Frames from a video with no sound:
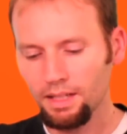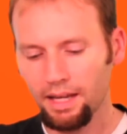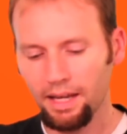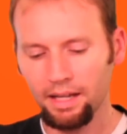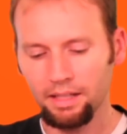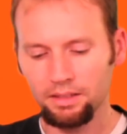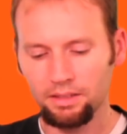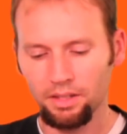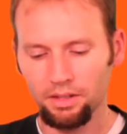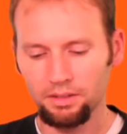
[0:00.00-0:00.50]

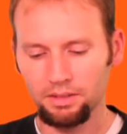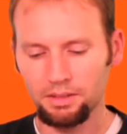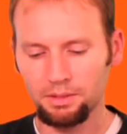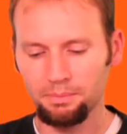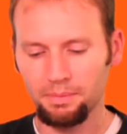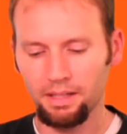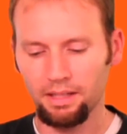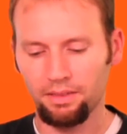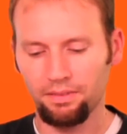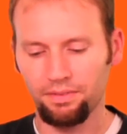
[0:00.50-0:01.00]
Antone
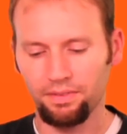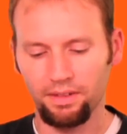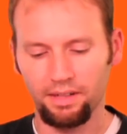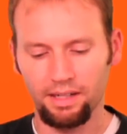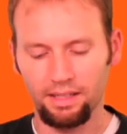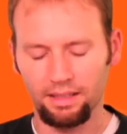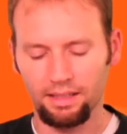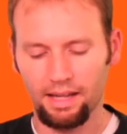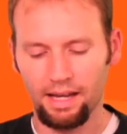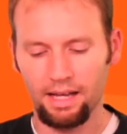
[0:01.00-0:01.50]
Smith for
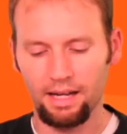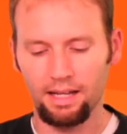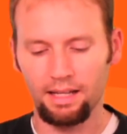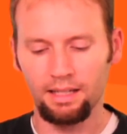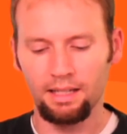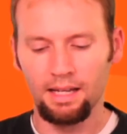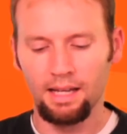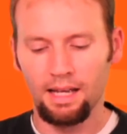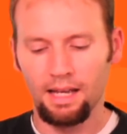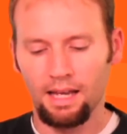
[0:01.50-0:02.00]
Atlanta